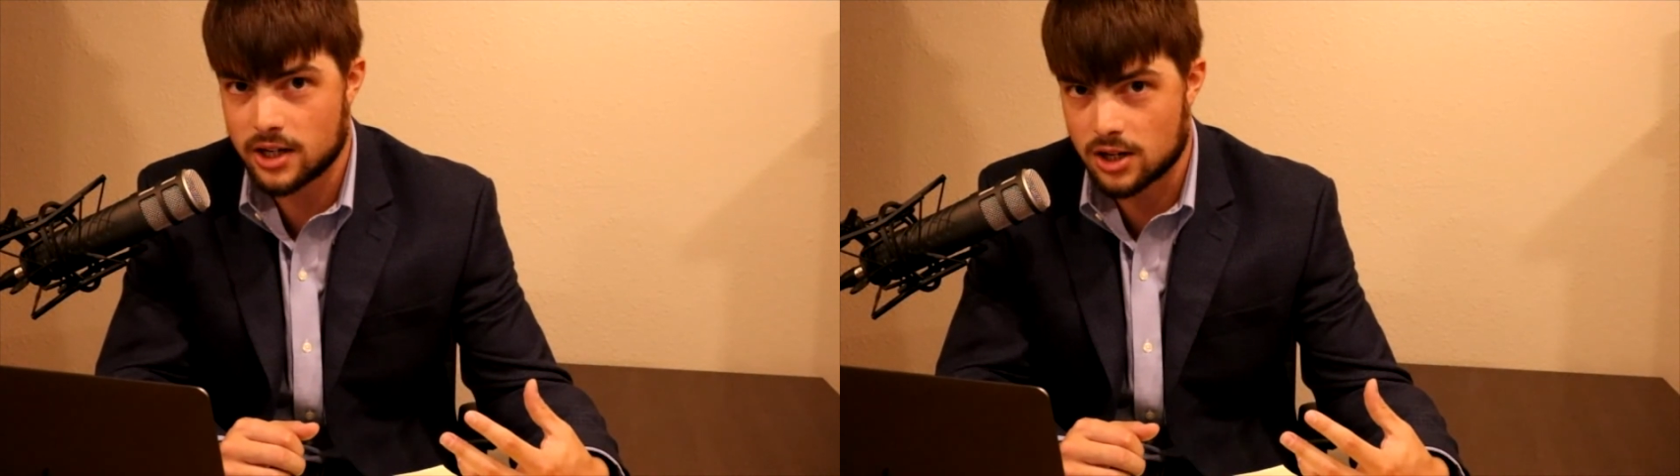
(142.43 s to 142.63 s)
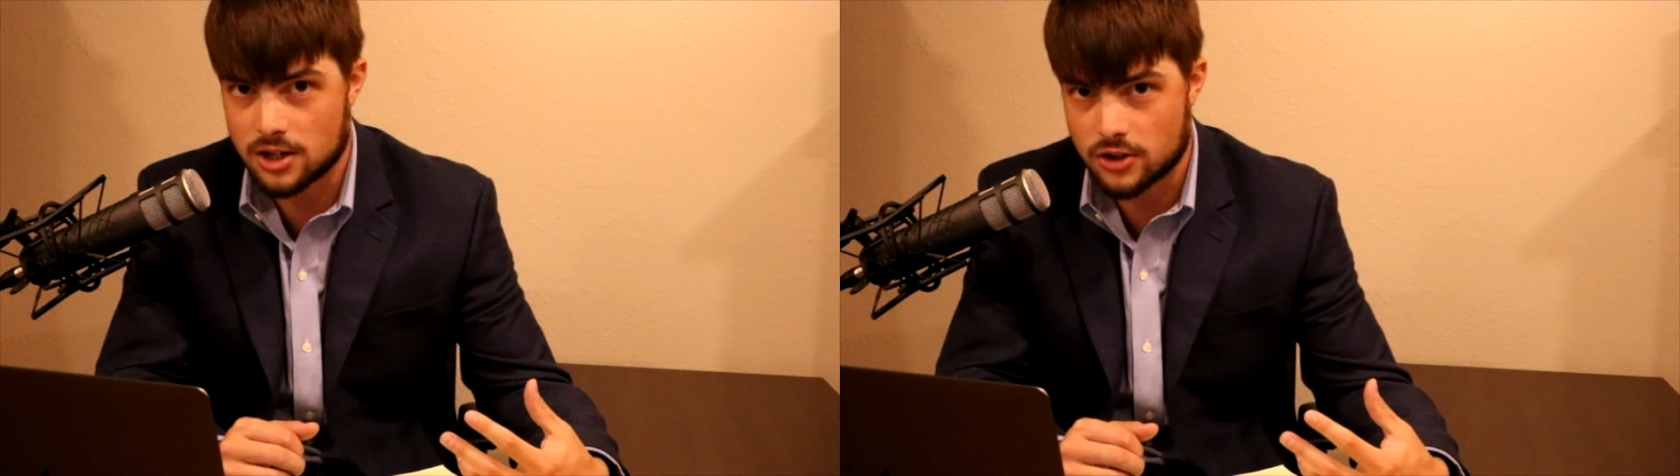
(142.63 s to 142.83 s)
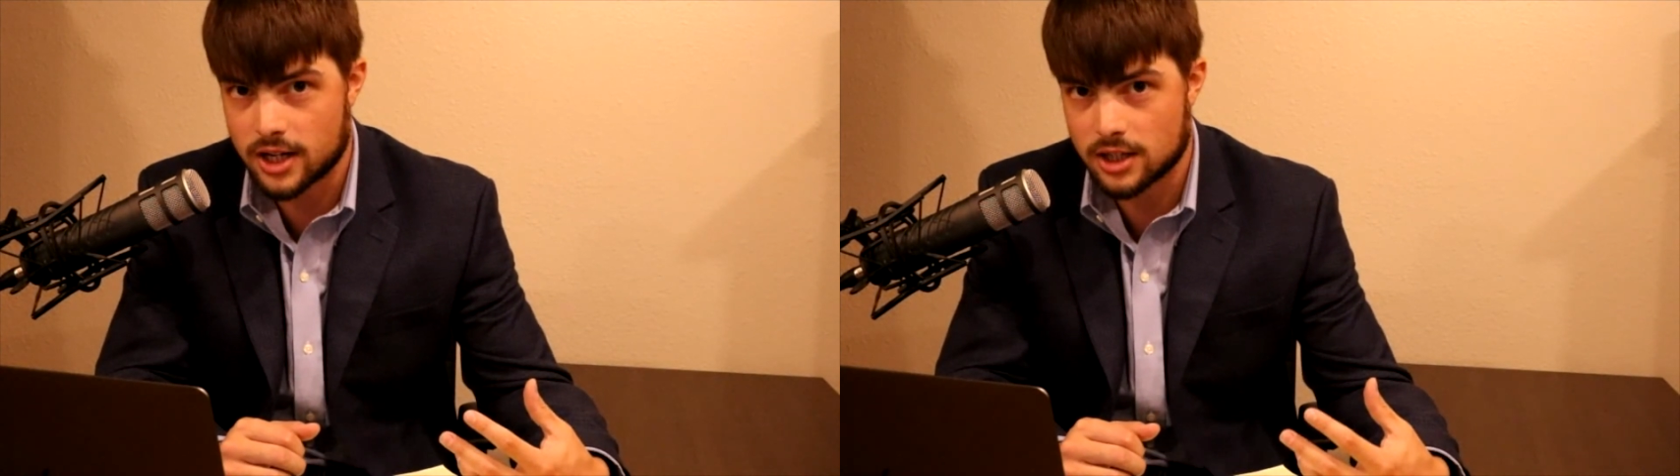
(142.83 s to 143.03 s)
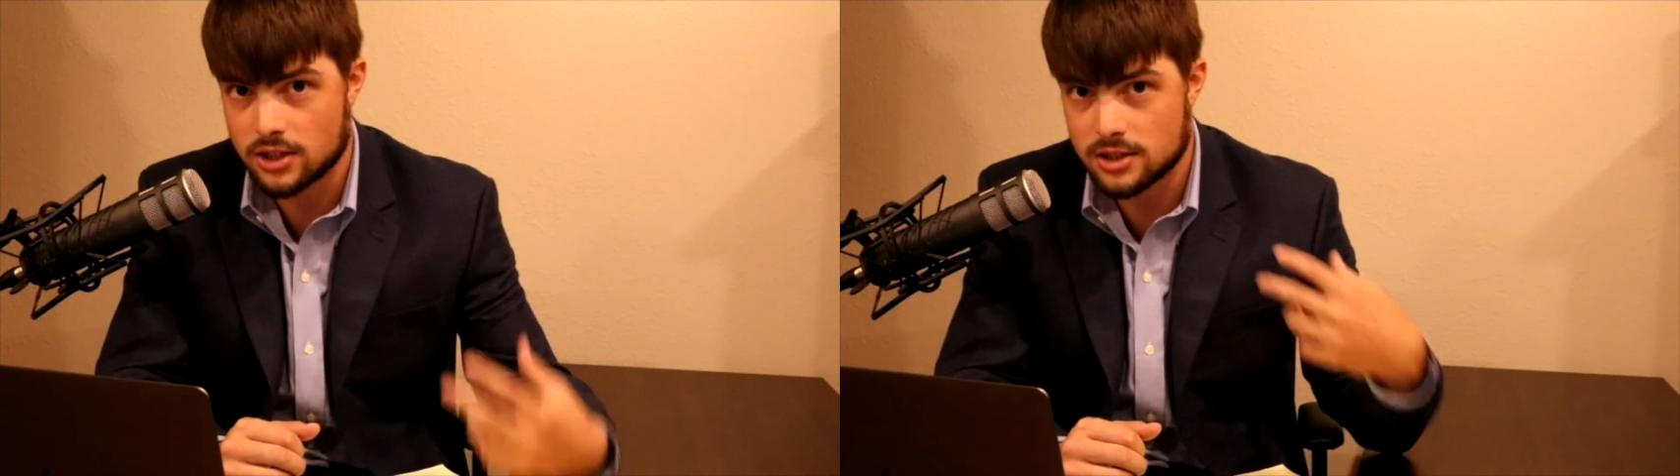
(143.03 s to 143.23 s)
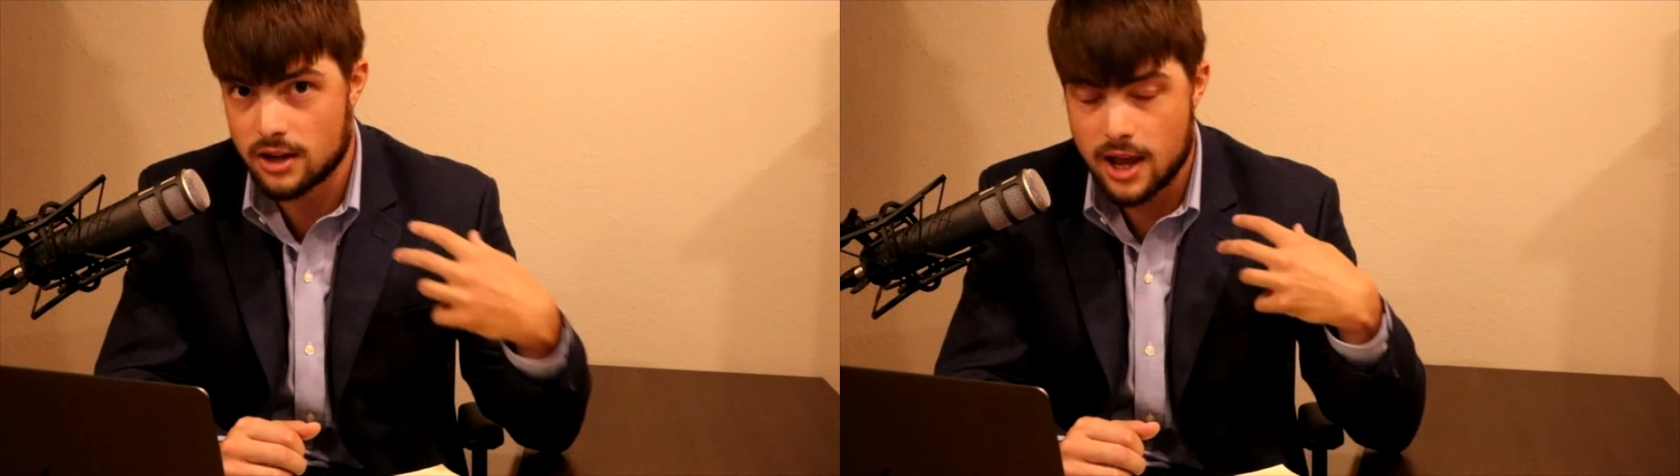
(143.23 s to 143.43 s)

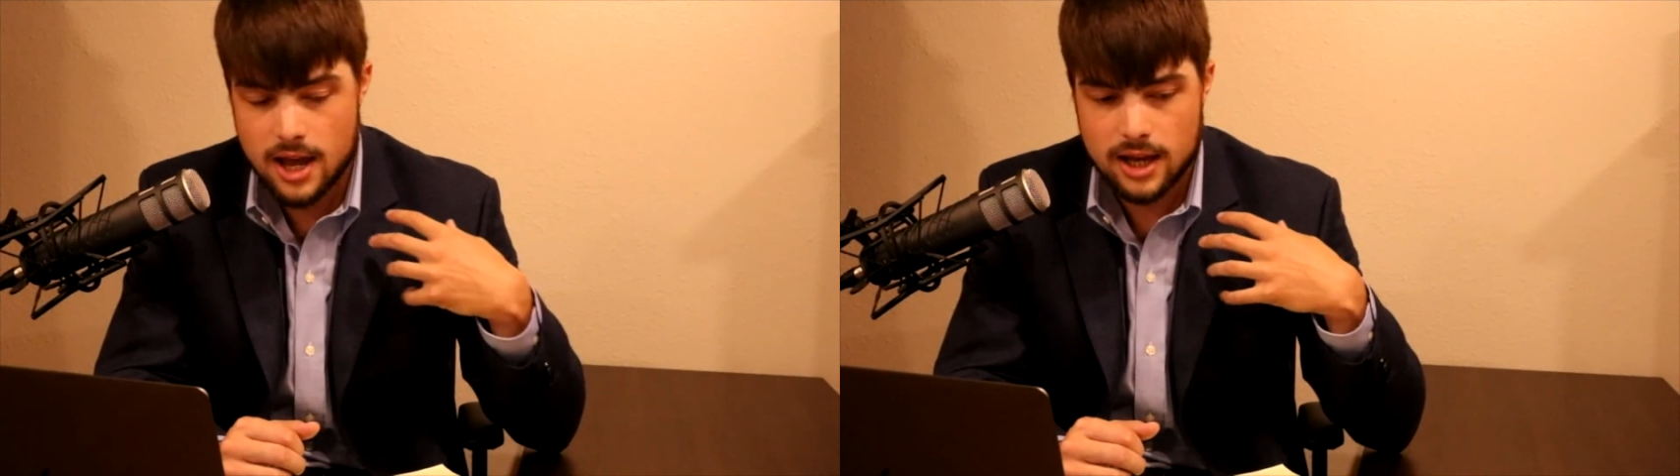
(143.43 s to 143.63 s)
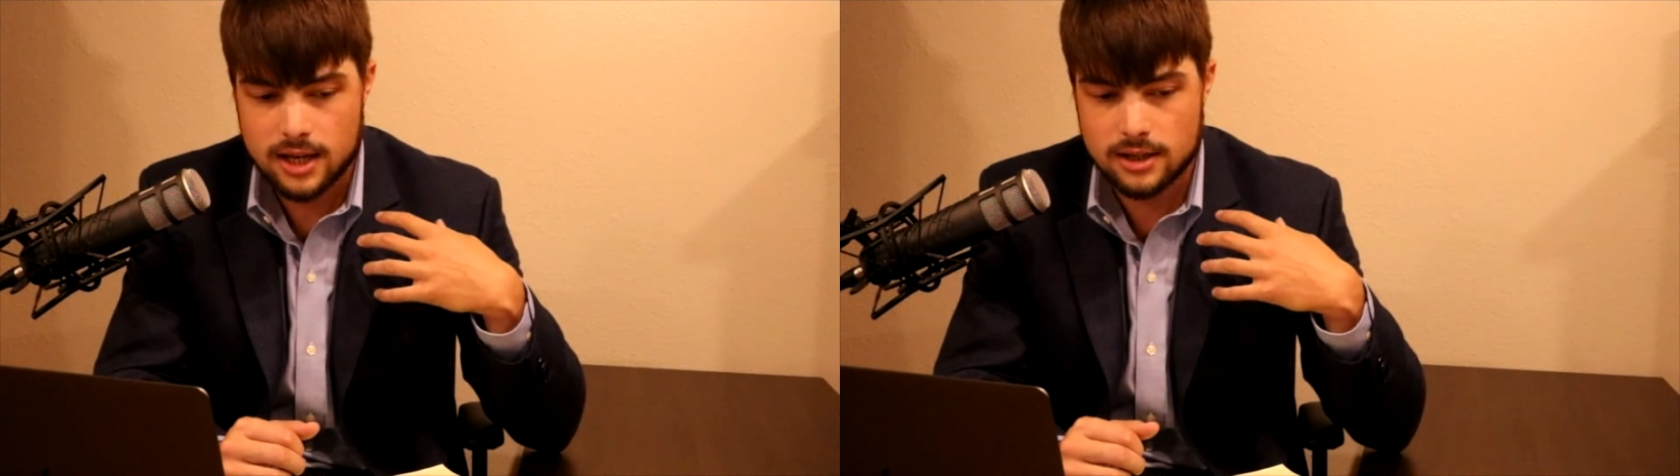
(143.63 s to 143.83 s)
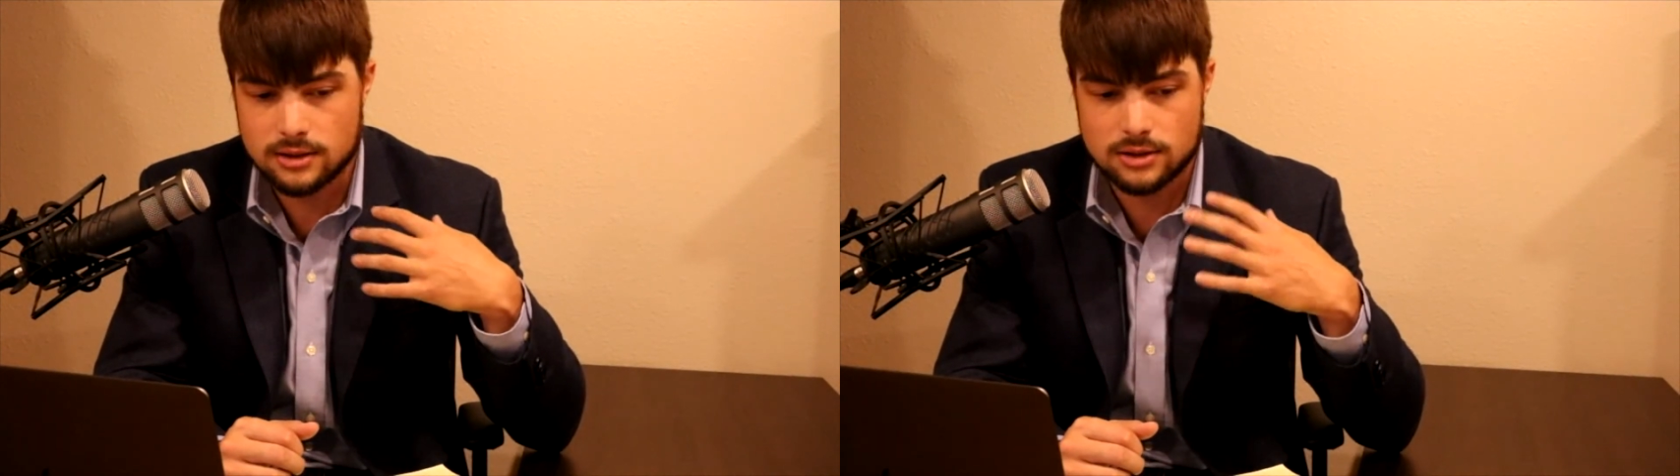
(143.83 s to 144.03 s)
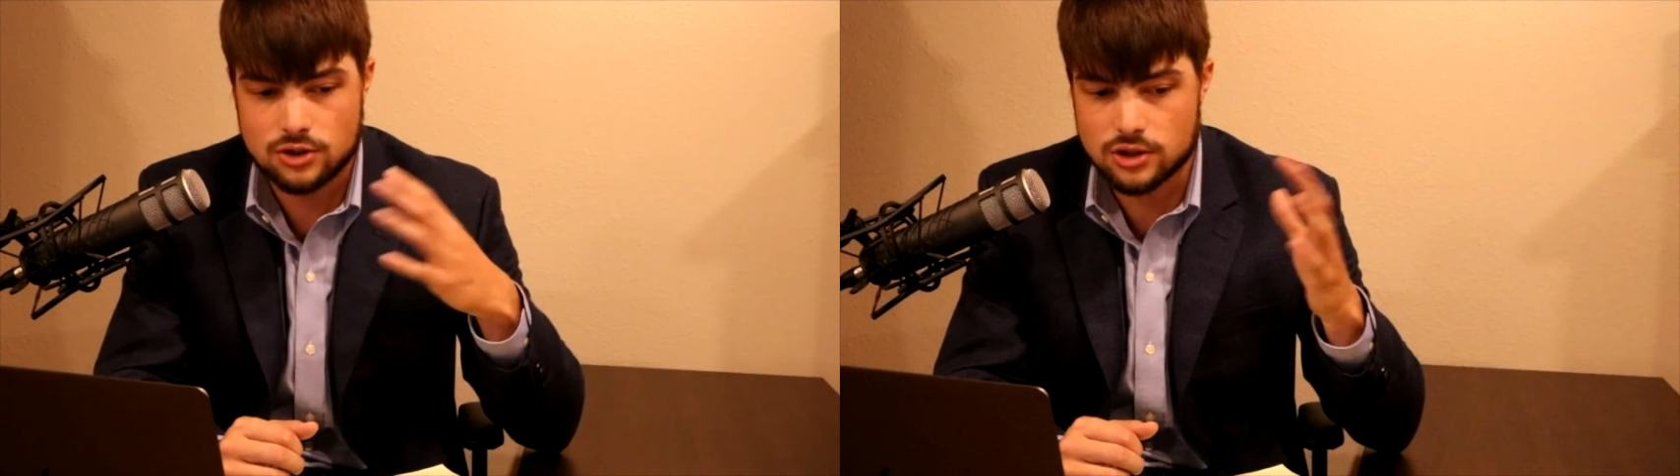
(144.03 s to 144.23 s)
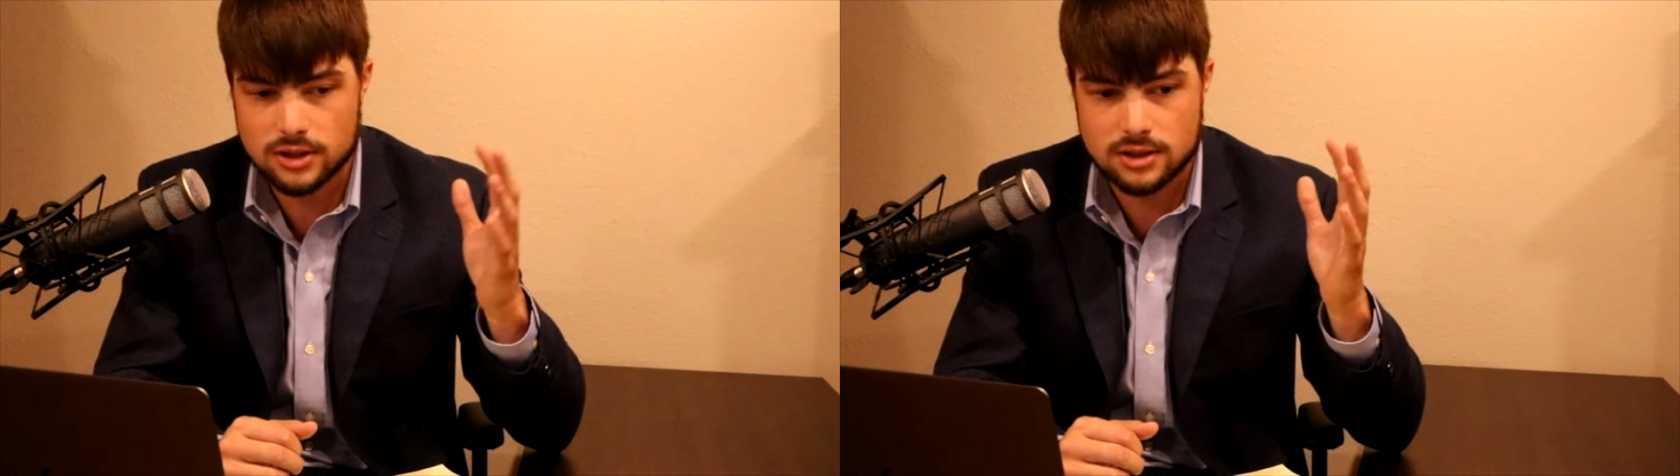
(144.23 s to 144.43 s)
contractors is
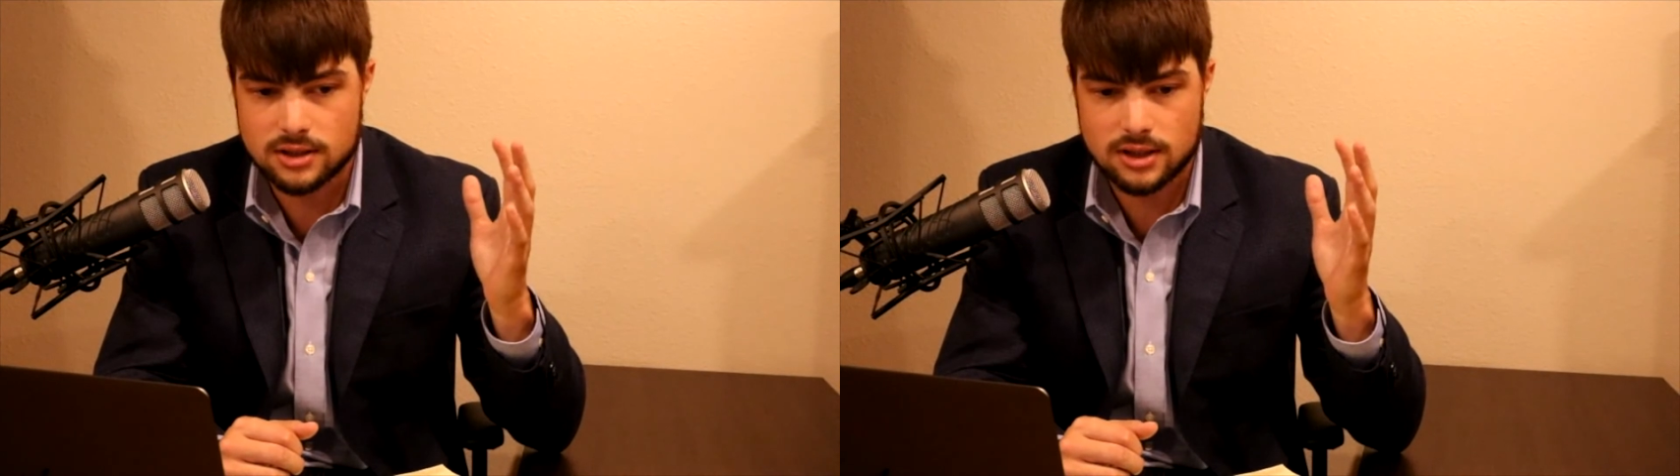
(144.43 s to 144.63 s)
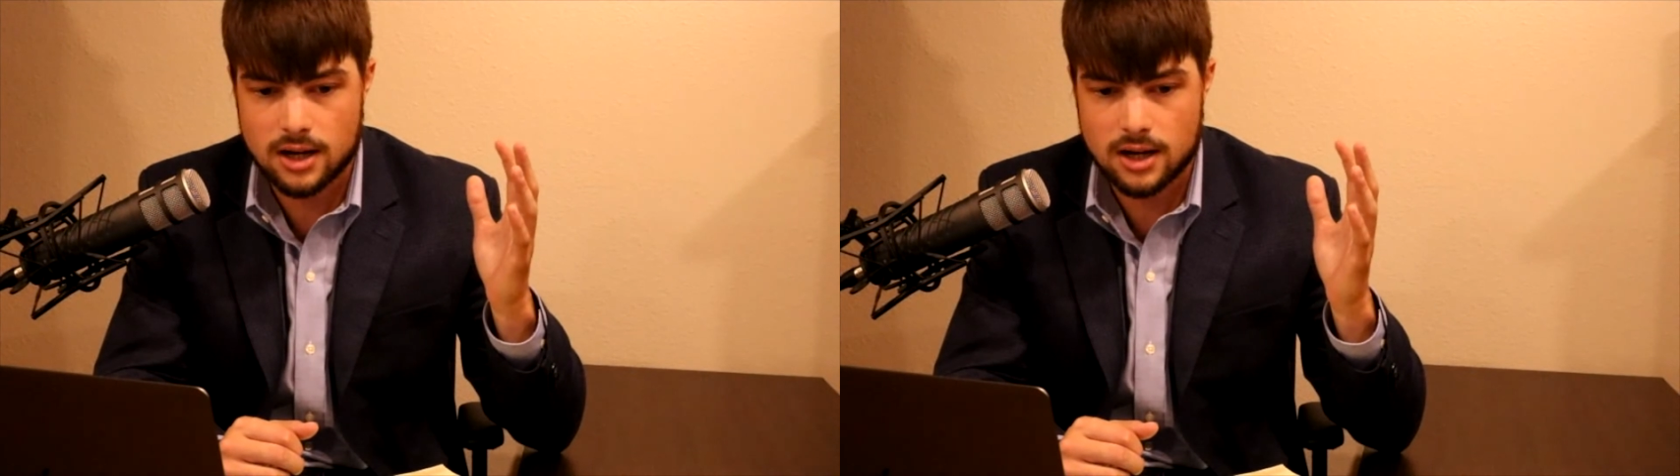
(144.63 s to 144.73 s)
just